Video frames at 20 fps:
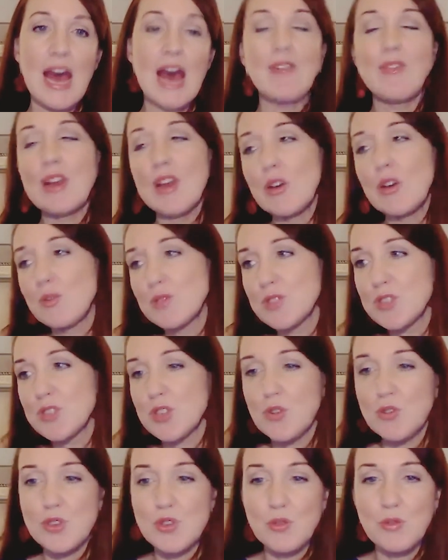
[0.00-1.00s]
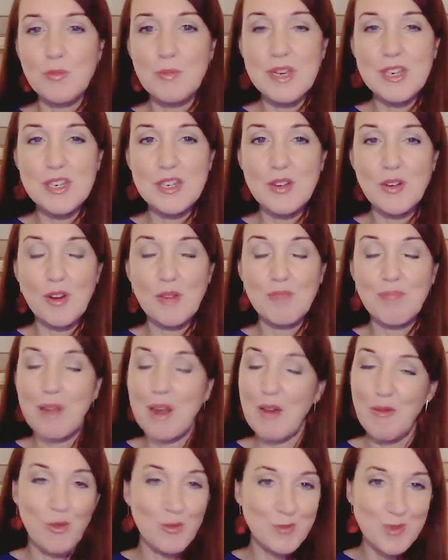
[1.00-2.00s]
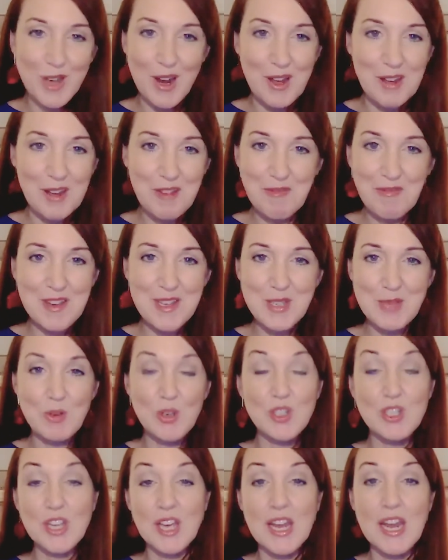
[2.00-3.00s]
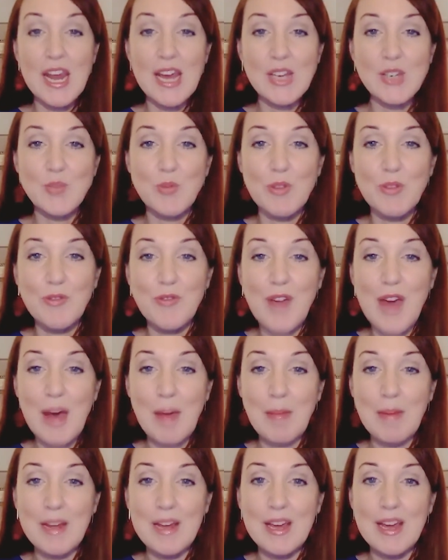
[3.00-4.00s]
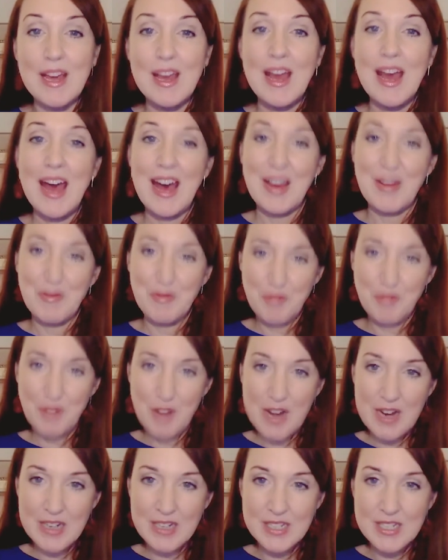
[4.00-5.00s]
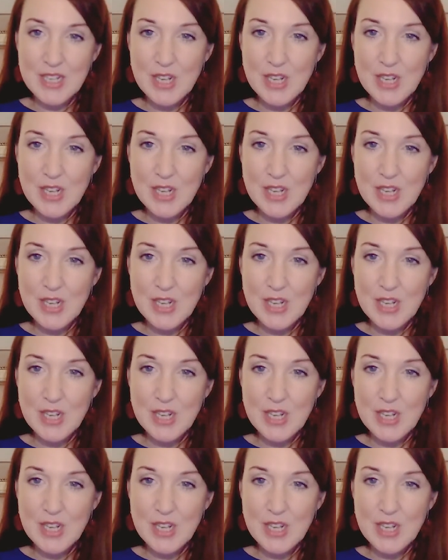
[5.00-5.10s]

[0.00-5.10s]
heavily on social media platforms like Facebook to connect with family and friends.